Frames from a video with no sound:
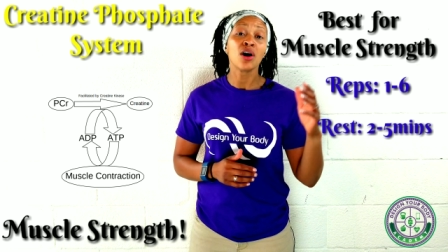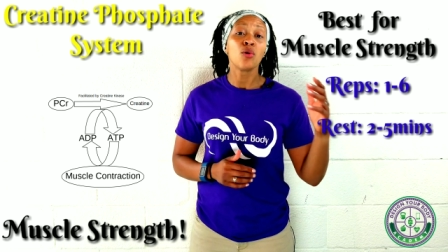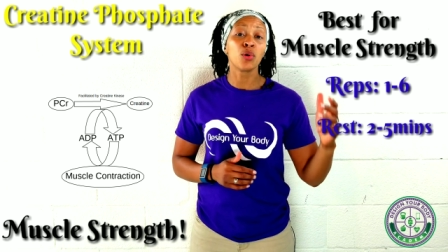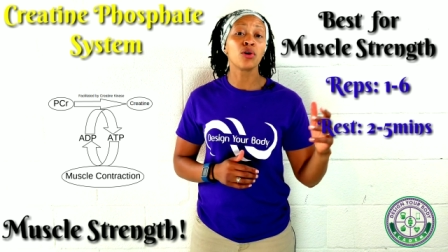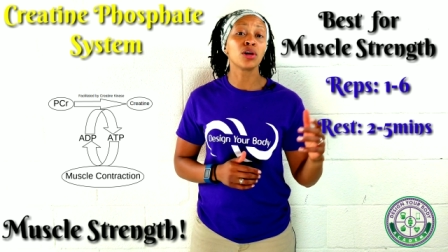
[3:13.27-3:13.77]

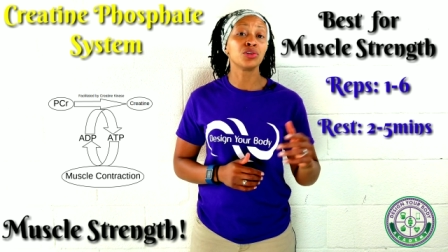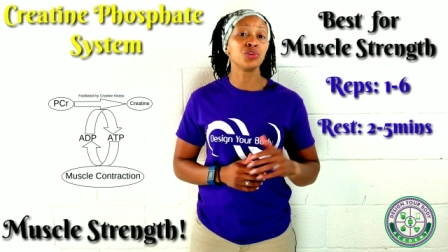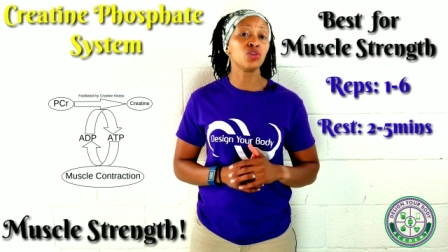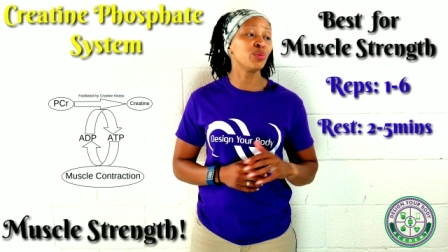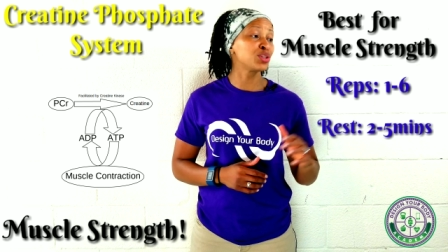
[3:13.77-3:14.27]
we're going to
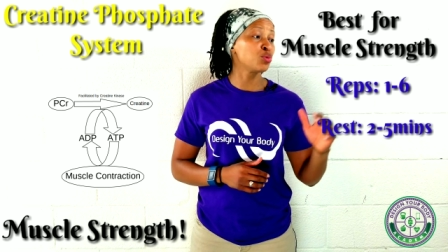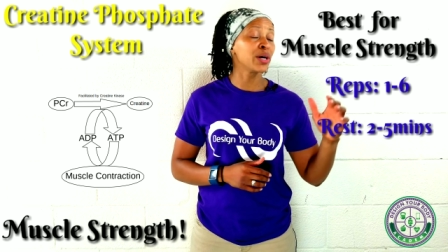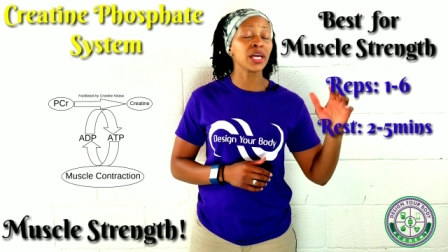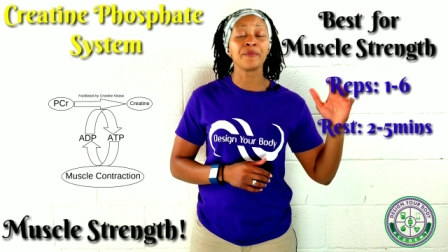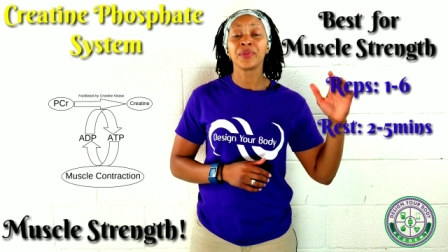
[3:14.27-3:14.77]
do
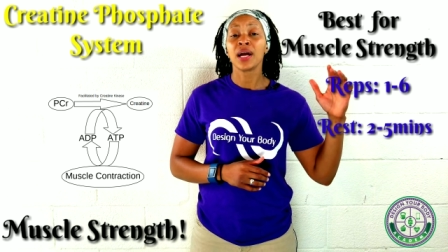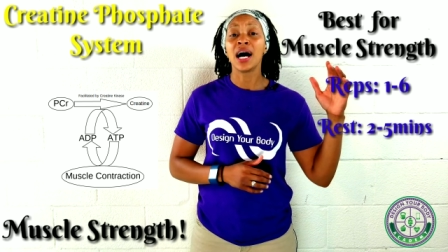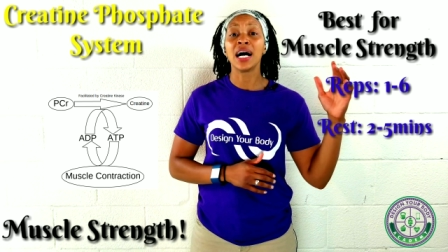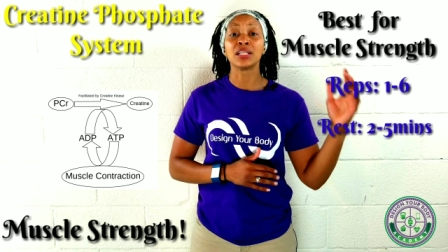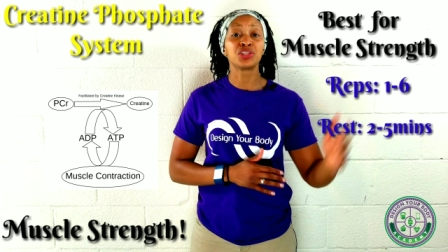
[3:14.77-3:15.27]
between
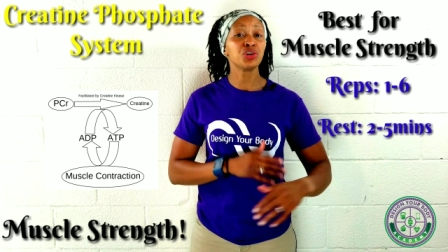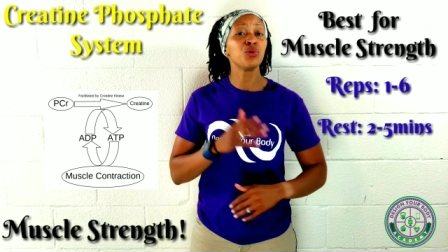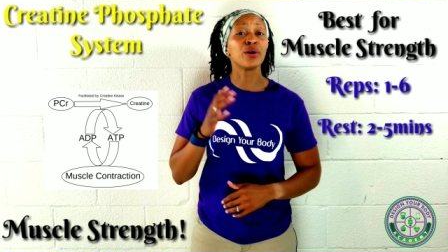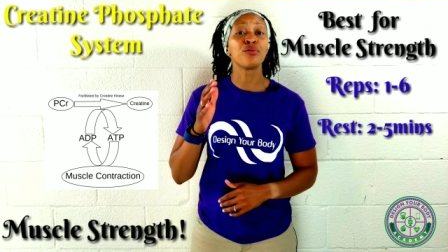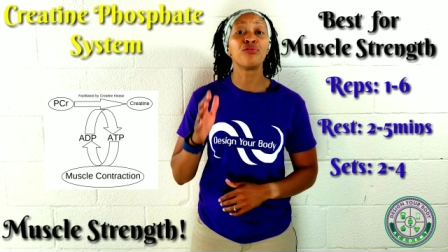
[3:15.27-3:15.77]
2
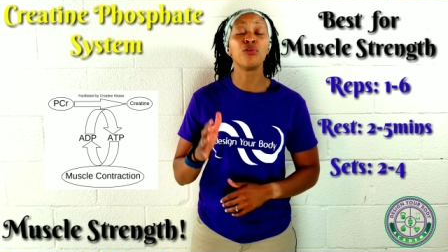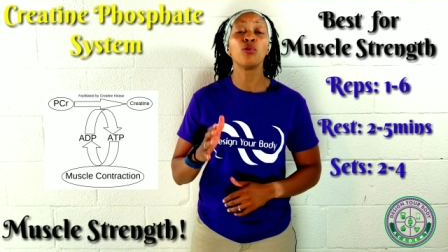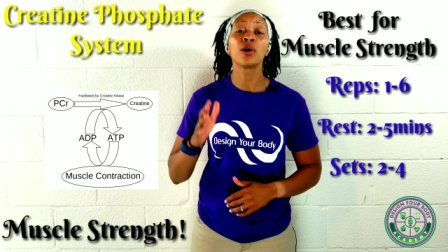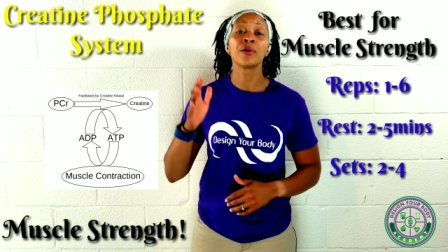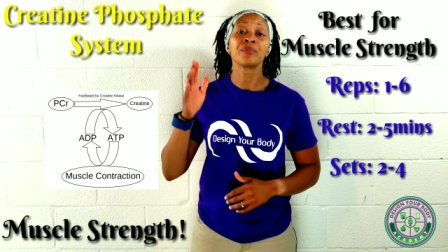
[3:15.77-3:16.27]
and
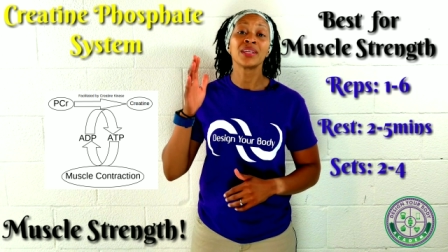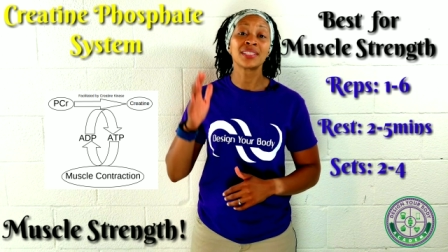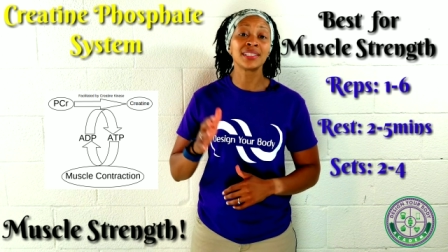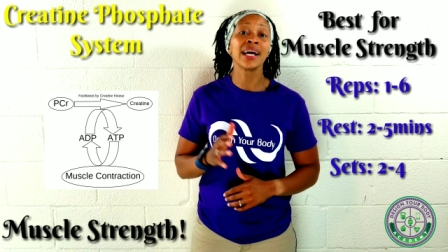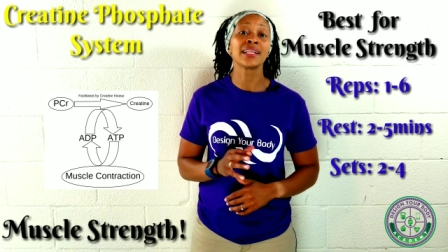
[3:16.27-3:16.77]
4
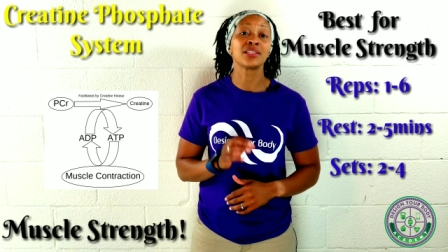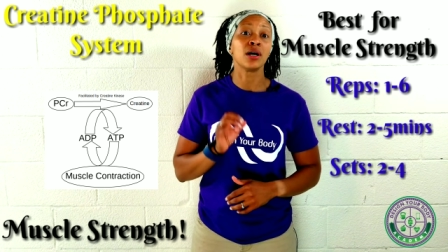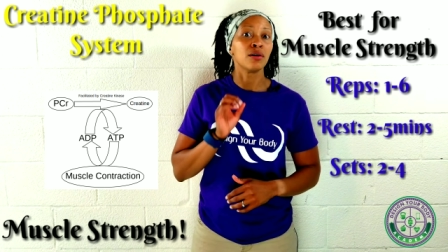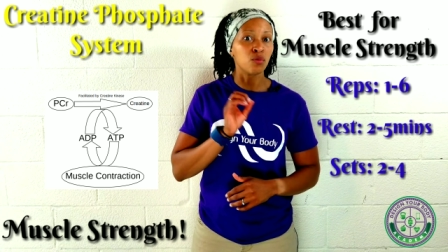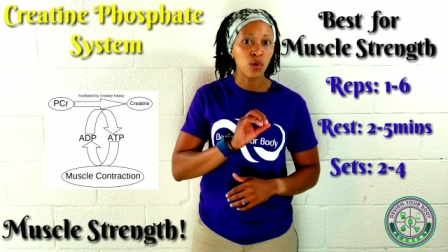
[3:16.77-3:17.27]
sets
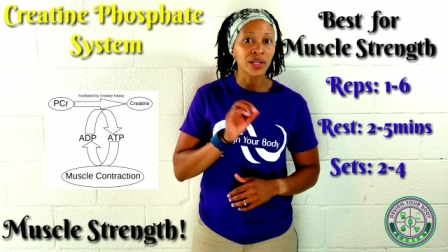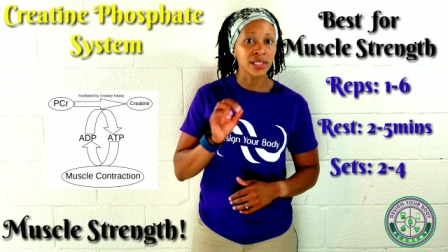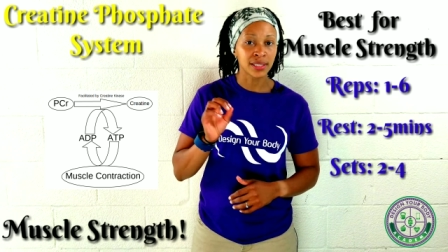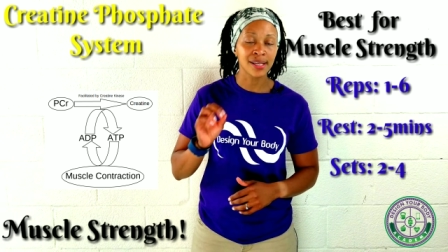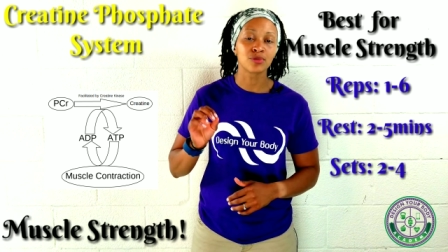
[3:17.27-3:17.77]
of 1 to
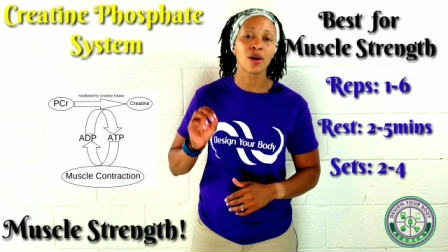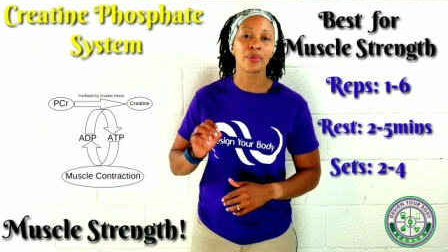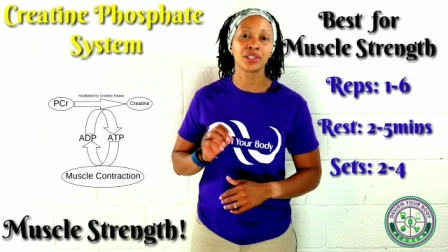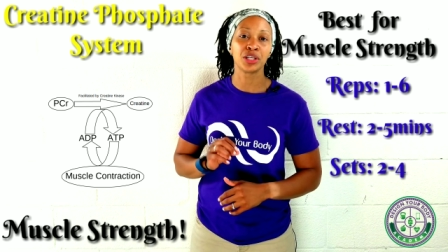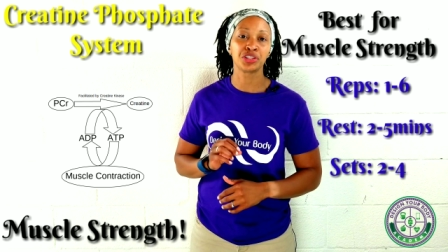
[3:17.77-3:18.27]
6
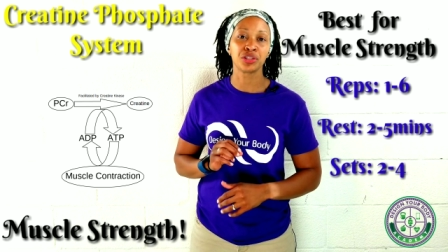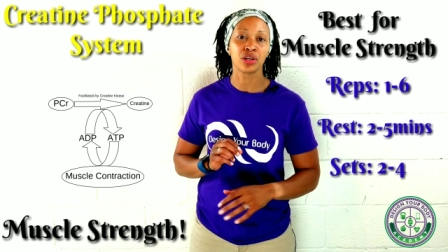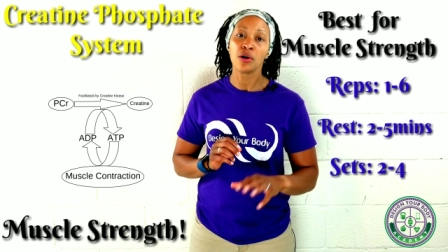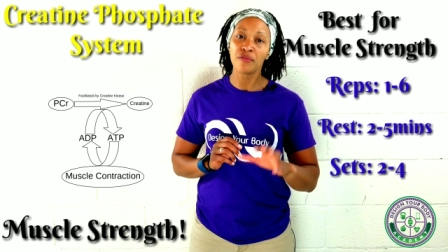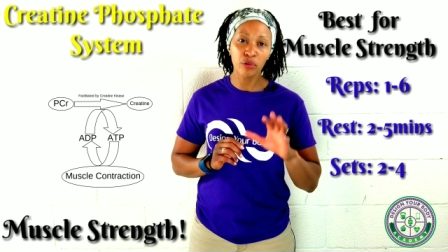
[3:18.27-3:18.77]
repetitions
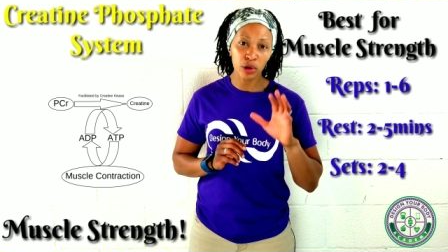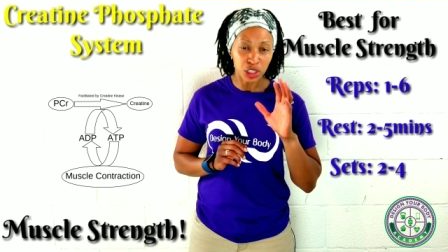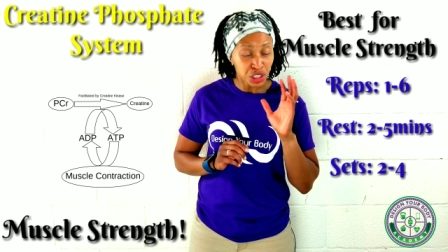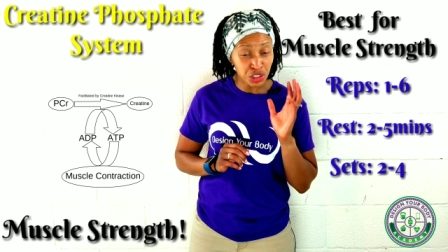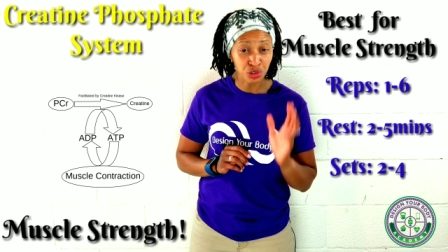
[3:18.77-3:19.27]
for
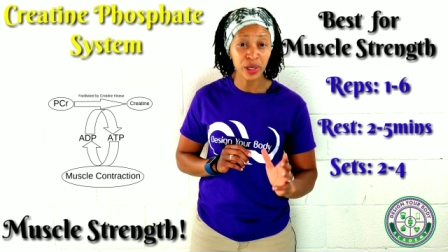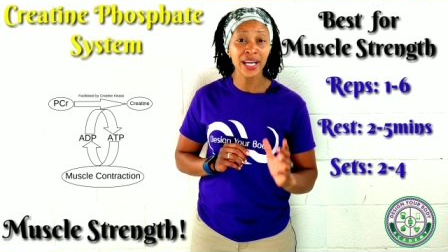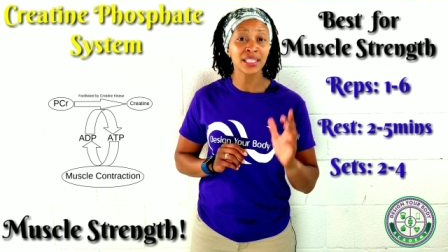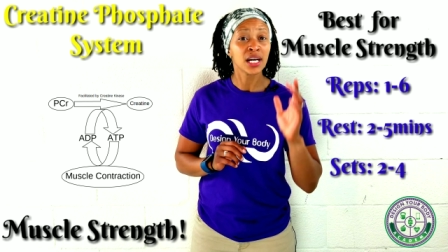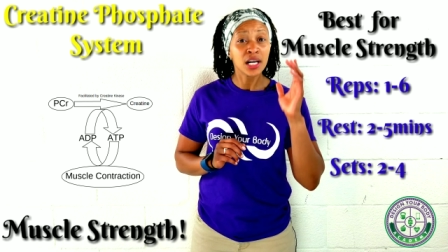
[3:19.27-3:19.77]

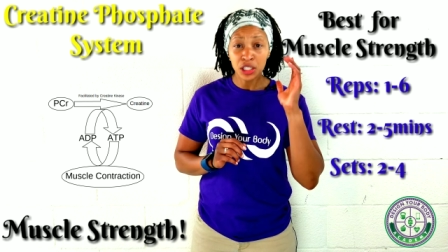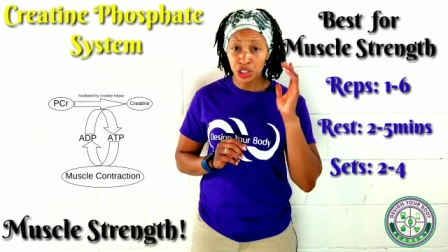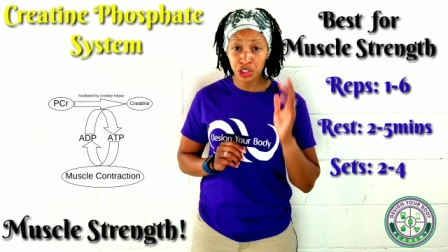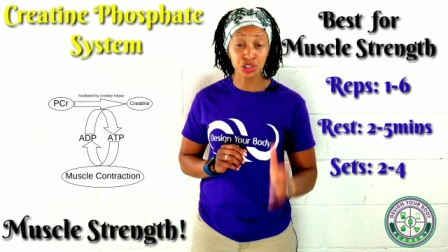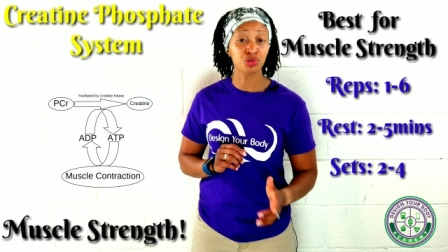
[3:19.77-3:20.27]
straight
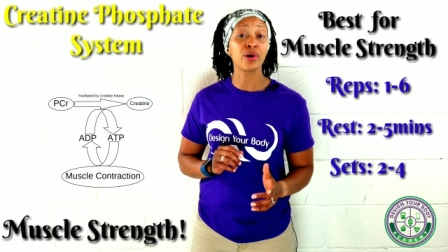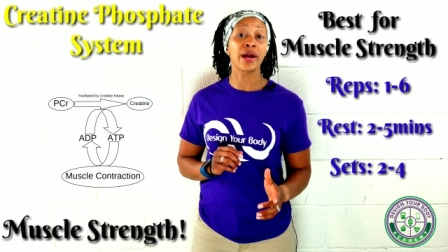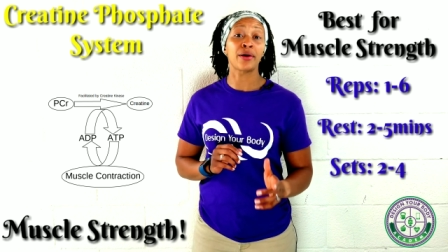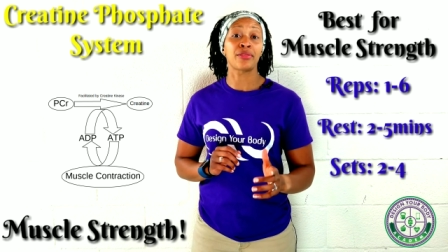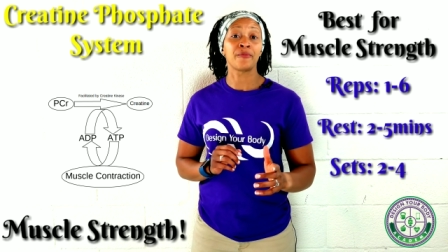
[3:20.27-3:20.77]
strength.